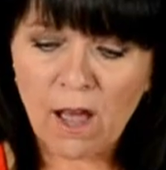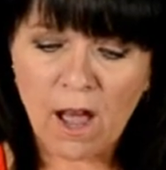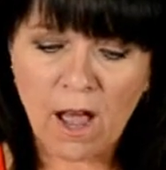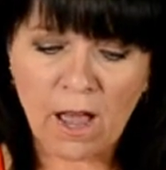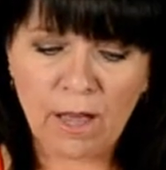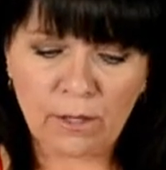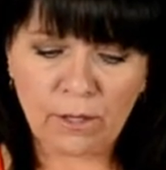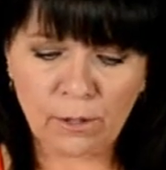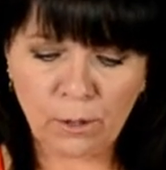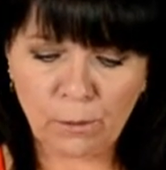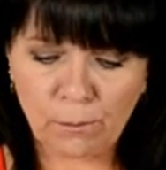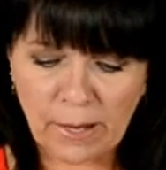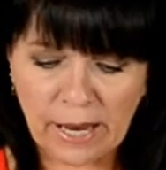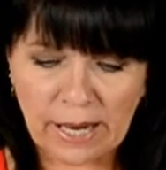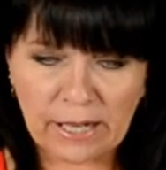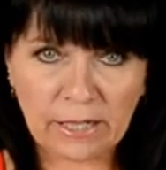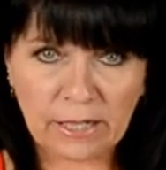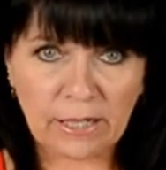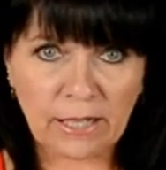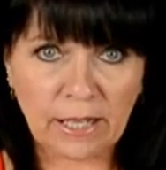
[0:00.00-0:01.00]
I also
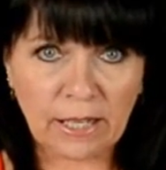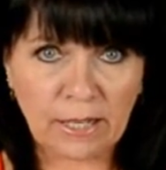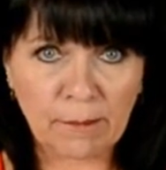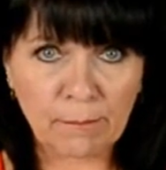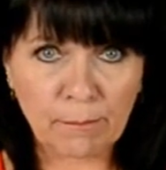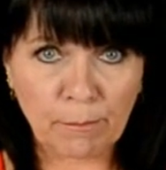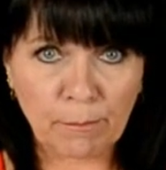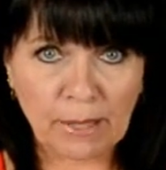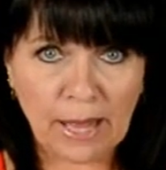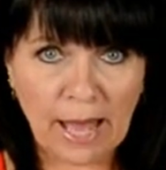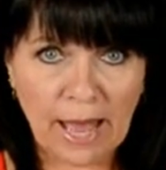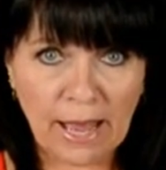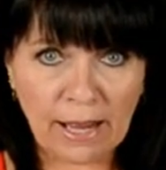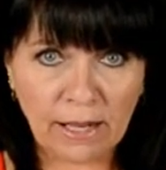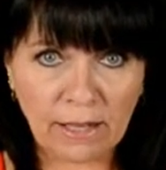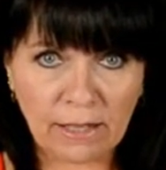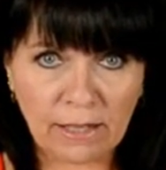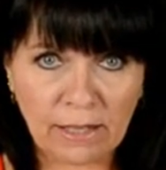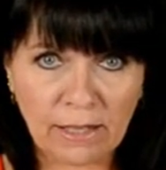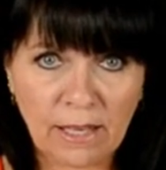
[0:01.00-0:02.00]
painted it
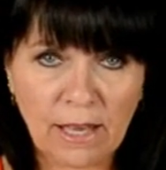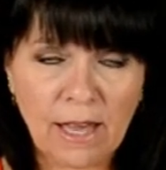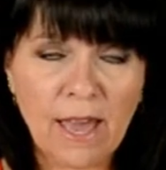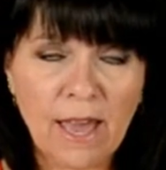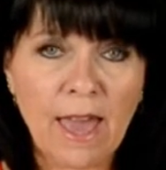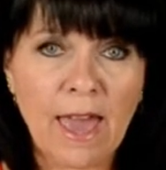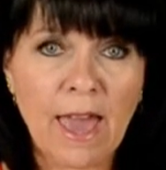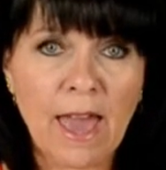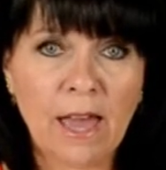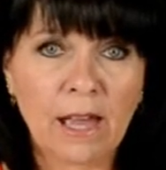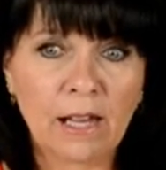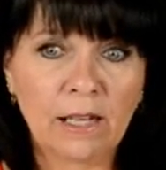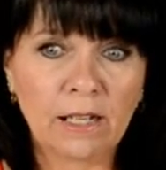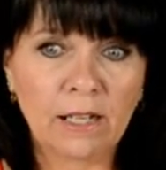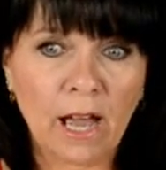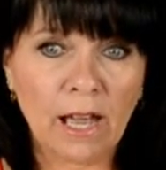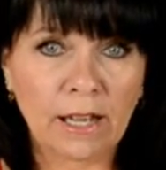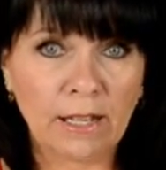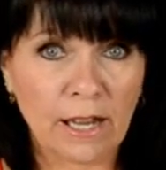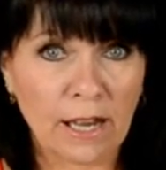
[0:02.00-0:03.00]
black, and
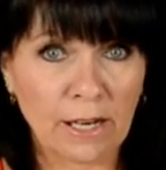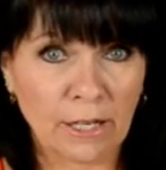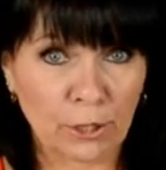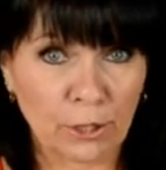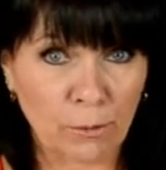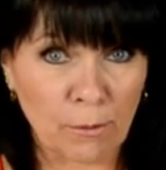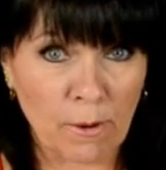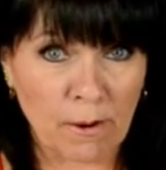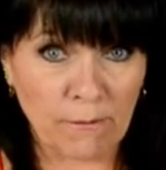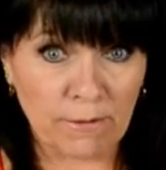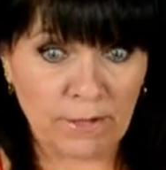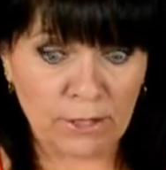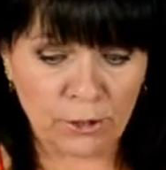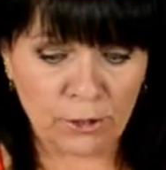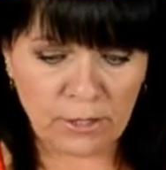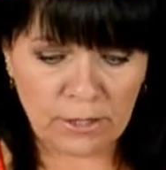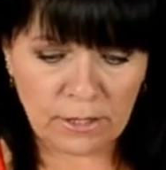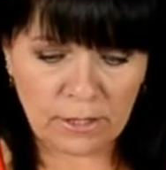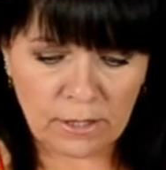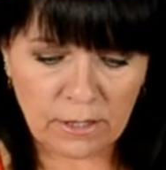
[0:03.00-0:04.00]
I cut it 12
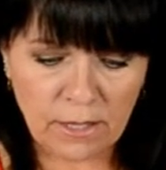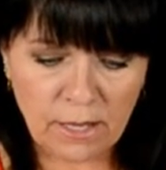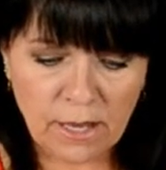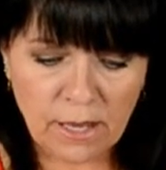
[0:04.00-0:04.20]
inches.